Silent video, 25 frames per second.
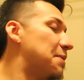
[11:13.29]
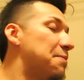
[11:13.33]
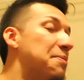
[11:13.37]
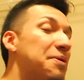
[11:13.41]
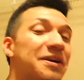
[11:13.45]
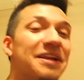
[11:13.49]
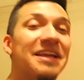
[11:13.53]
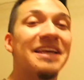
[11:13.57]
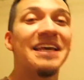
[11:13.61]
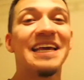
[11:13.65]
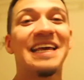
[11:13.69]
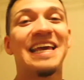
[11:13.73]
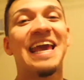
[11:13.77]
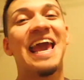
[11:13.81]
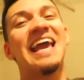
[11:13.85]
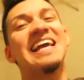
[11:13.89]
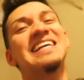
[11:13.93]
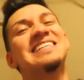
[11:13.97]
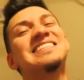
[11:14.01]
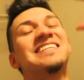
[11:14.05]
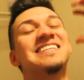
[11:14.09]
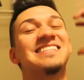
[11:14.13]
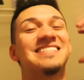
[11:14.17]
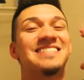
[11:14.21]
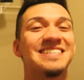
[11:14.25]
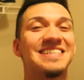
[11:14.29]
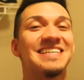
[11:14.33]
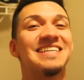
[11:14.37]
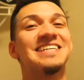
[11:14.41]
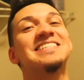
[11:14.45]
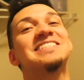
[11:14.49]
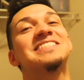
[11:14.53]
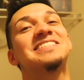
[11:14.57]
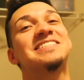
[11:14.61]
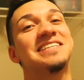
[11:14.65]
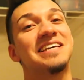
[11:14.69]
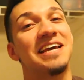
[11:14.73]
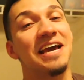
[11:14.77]
But in case this
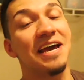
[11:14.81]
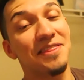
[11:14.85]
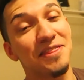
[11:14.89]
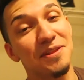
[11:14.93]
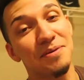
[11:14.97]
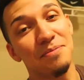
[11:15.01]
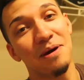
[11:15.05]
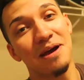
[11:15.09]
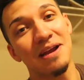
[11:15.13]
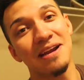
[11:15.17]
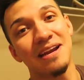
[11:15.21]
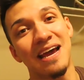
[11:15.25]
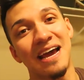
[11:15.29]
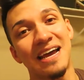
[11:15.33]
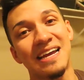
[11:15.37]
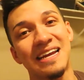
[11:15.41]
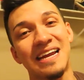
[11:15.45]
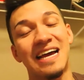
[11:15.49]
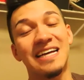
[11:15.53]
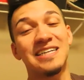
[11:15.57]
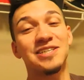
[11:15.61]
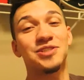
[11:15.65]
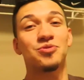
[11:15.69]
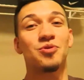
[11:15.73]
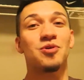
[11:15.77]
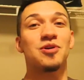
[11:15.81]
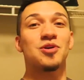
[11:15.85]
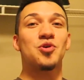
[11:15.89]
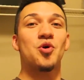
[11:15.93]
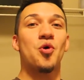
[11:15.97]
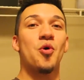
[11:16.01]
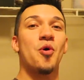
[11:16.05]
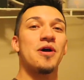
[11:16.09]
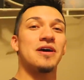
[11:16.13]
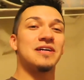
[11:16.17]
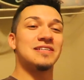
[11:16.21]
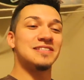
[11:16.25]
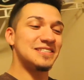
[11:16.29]
is the end of my night, I just want to
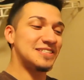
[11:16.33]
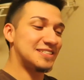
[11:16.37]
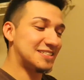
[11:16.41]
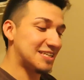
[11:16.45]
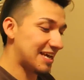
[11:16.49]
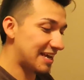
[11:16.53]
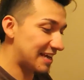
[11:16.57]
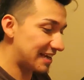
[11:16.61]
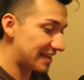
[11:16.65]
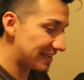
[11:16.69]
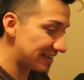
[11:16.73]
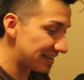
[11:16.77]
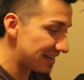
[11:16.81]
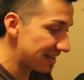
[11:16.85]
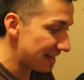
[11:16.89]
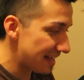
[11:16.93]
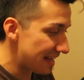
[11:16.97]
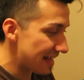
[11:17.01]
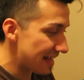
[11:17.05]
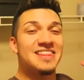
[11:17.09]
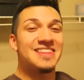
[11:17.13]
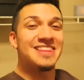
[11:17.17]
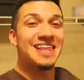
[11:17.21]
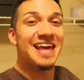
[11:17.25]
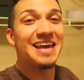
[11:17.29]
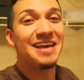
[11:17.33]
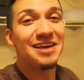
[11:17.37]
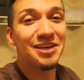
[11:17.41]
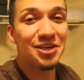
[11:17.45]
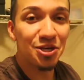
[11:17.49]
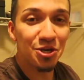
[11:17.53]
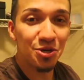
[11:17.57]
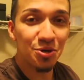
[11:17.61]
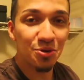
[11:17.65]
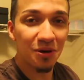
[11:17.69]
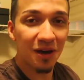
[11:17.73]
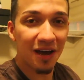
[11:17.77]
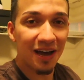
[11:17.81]
go ahead and say Thank
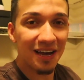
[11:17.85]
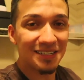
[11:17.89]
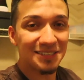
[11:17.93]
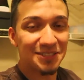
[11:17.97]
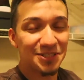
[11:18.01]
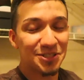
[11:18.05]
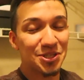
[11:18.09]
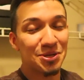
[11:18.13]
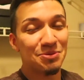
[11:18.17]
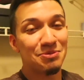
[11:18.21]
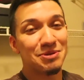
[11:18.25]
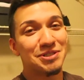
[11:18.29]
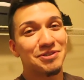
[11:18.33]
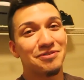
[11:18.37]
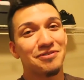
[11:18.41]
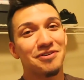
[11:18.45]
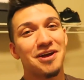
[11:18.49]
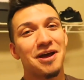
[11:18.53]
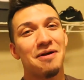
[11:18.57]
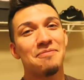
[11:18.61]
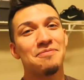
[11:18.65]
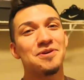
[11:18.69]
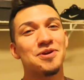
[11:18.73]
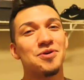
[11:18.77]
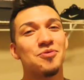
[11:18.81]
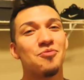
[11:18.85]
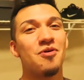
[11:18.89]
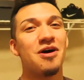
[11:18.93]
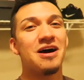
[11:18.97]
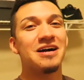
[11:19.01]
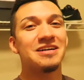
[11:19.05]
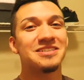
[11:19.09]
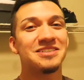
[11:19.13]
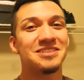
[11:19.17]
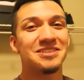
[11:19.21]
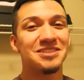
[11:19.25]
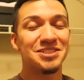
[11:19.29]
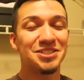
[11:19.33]
you guys so much for coming to
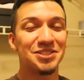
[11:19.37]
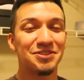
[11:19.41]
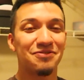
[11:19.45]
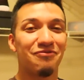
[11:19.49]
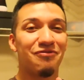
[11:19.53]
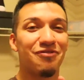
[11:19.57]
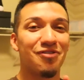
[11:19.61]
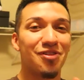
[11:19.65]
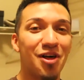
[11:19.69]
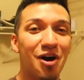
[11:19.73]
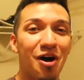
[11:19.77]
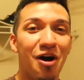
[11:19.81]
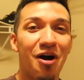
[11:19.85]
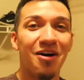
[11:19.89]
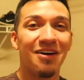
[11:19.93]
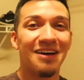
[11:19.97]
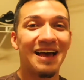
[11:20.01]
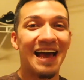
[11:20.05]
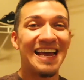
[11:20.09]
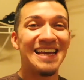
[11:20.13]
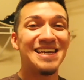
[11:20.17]
watch this vlog.